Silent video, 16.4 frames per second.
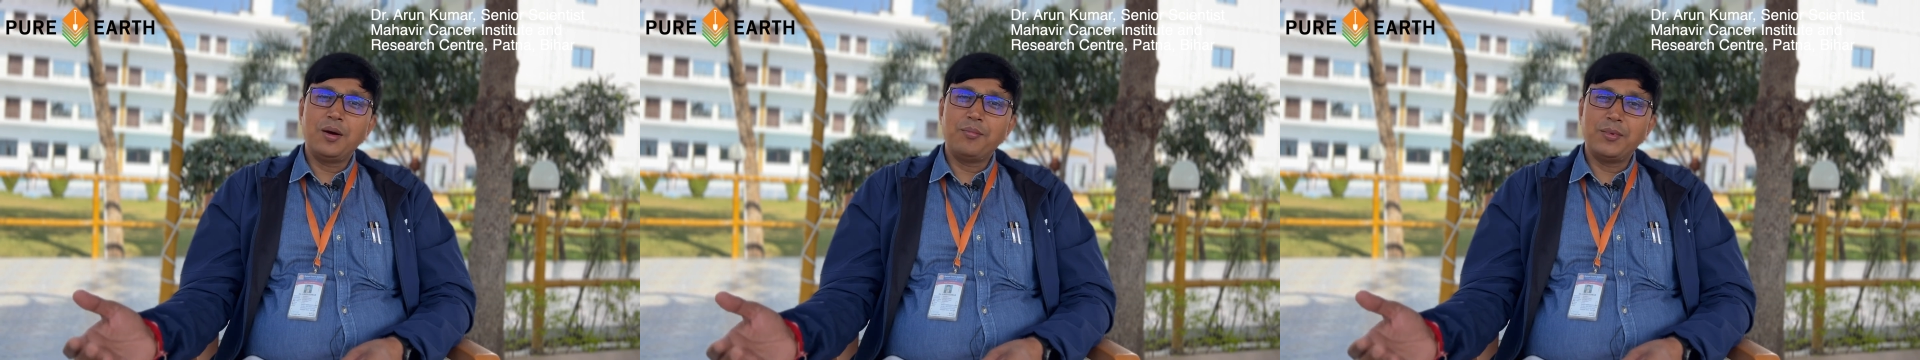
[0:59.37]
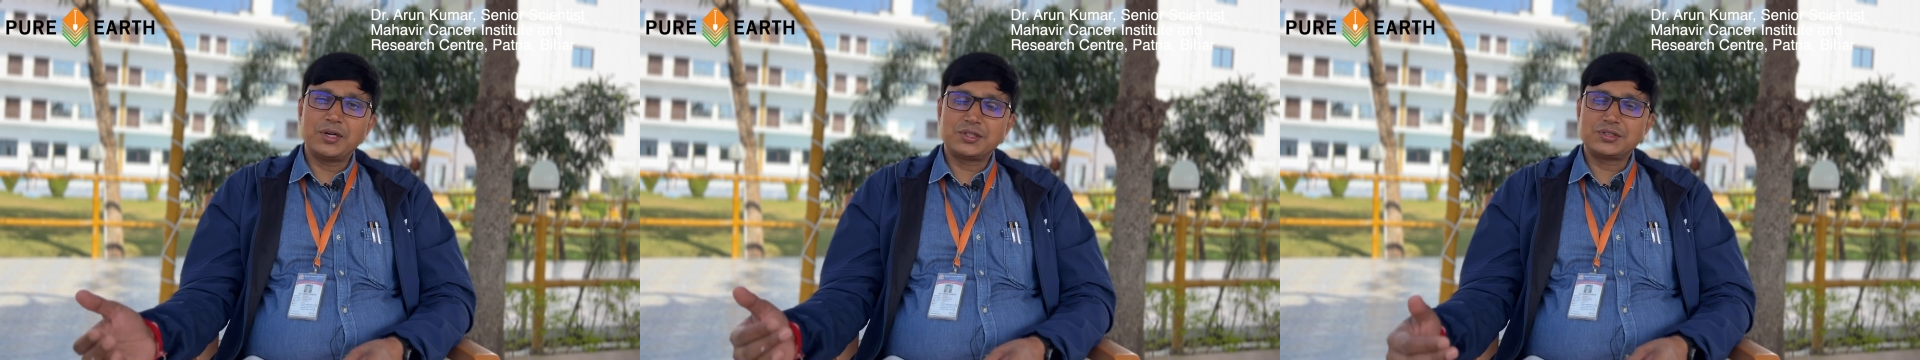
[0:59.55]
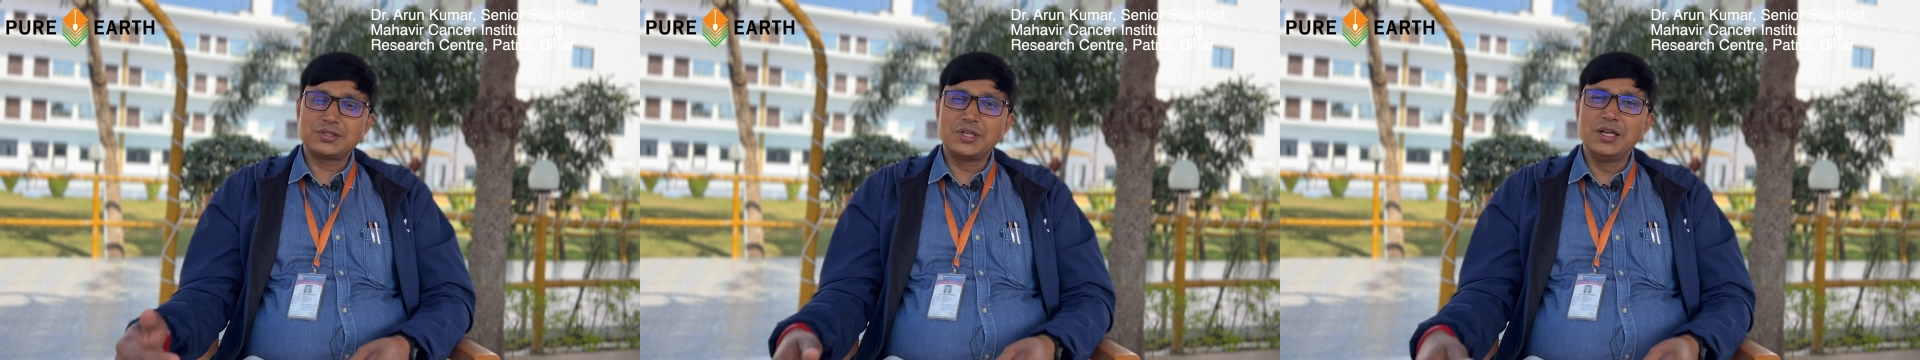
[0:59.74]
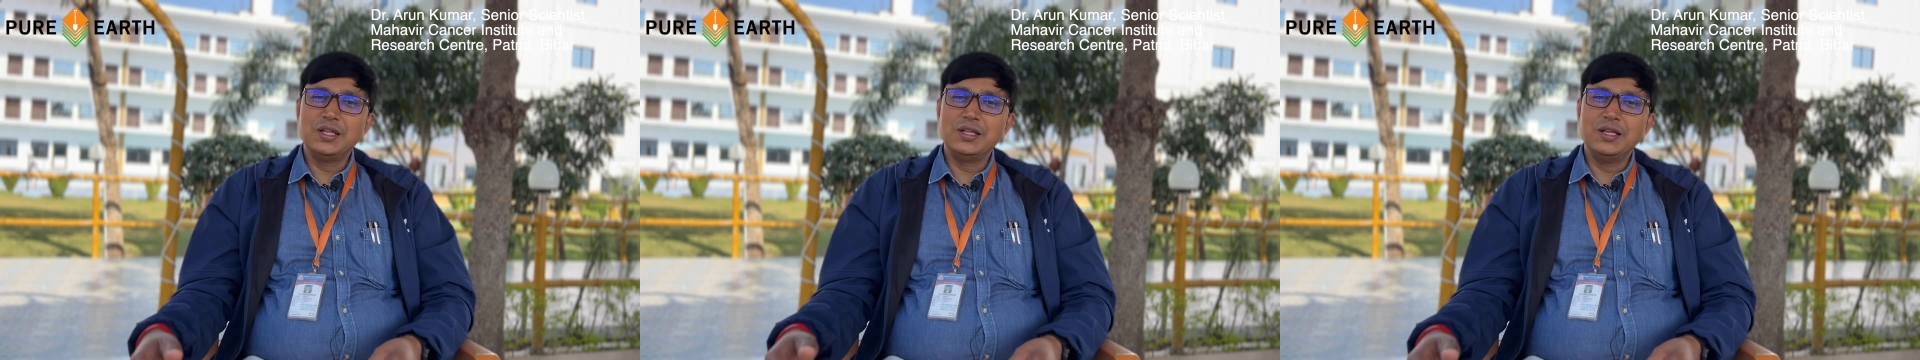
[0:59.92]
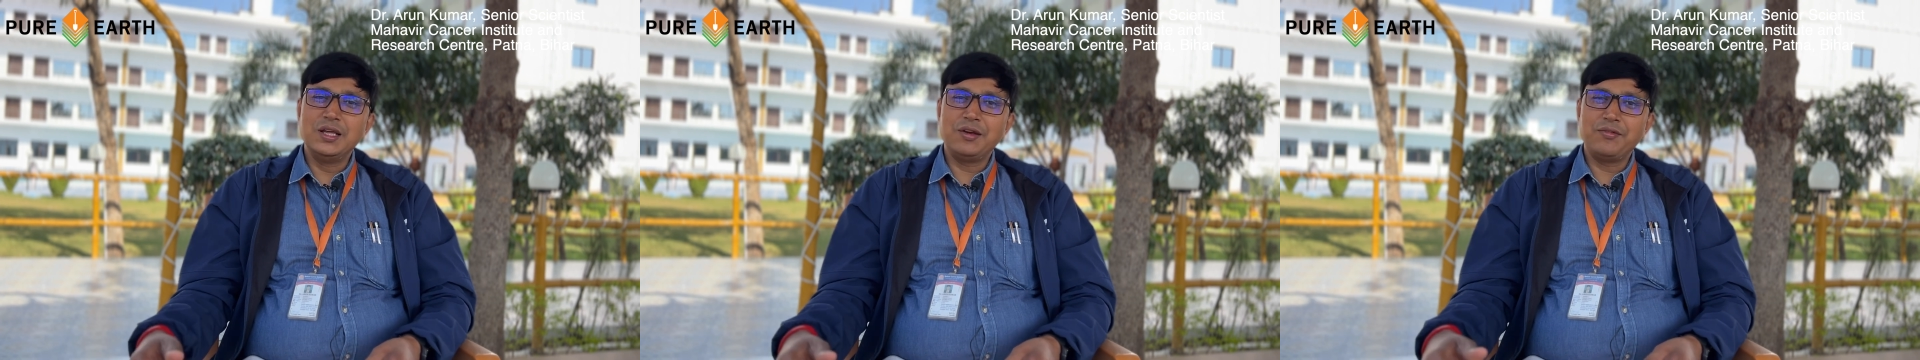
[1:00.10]
but
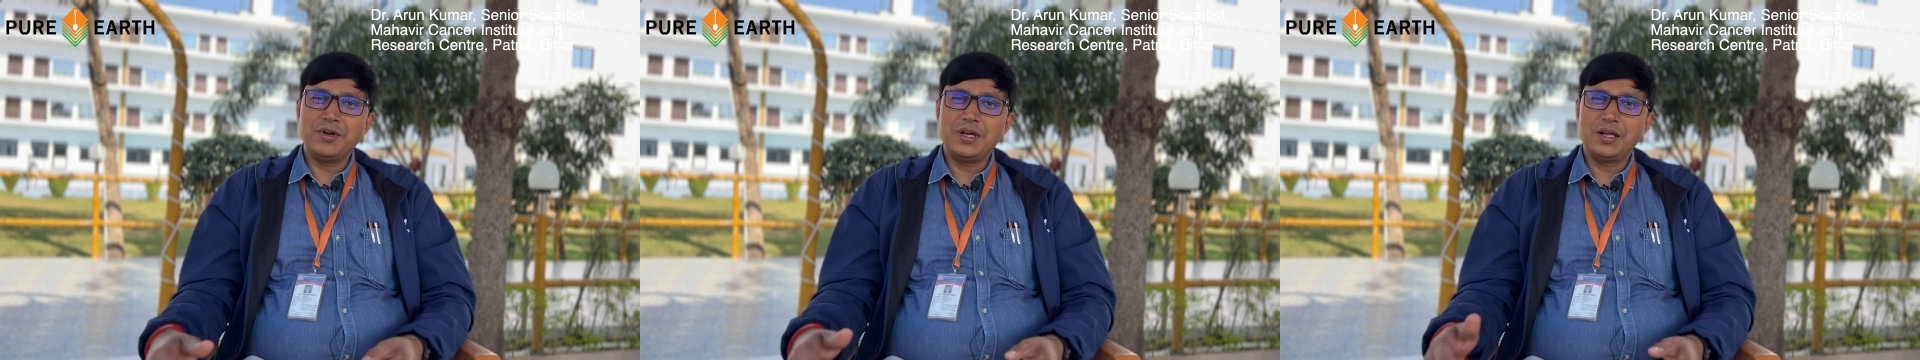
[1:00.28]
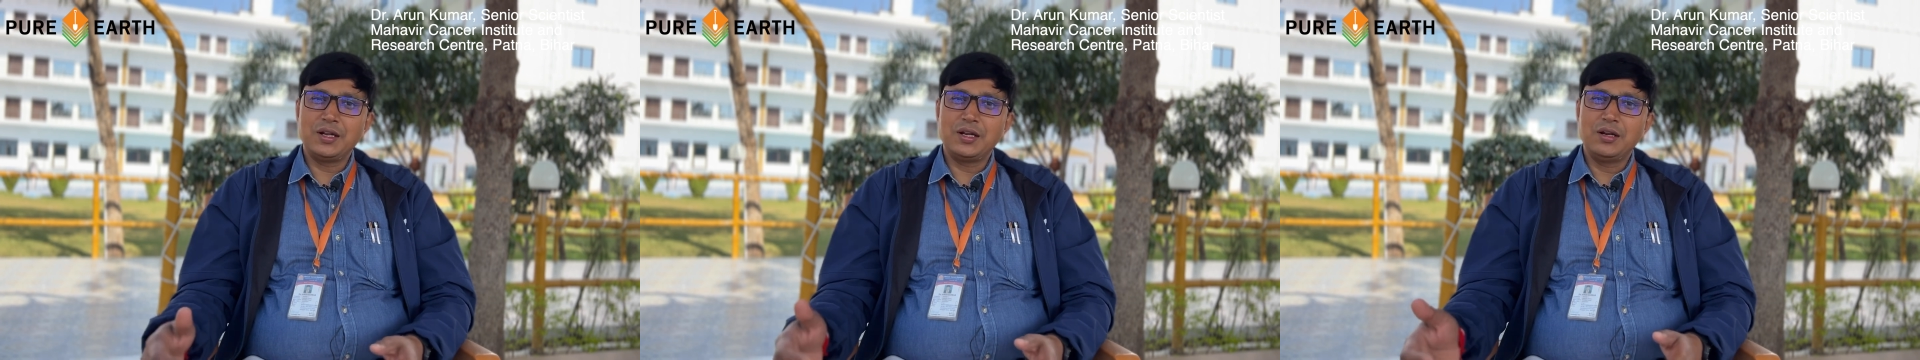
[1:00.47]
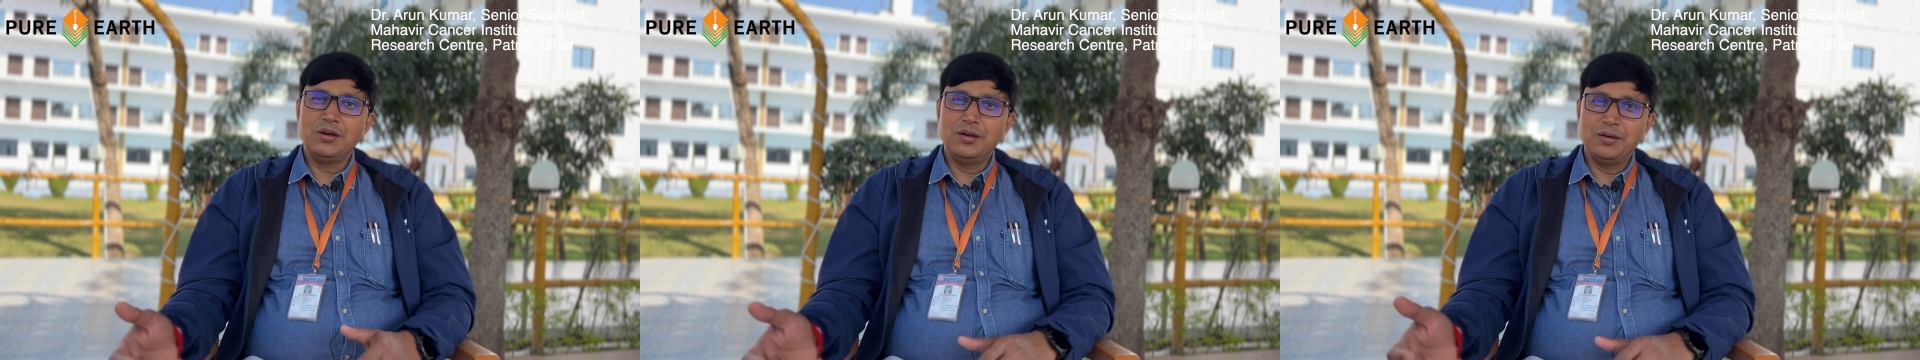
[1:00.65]
still they were